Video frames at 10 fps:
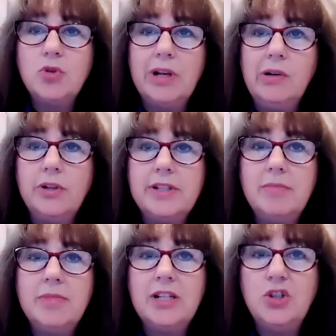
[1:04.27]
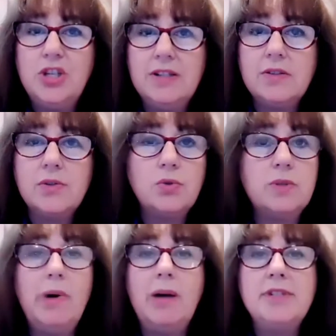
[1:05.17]
to alert him that Jesus was
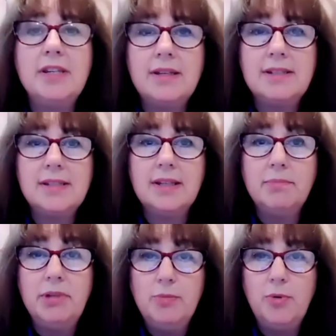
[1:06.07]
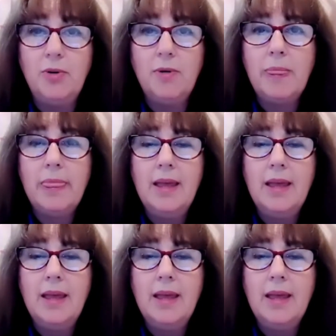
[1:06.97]
baptizing people,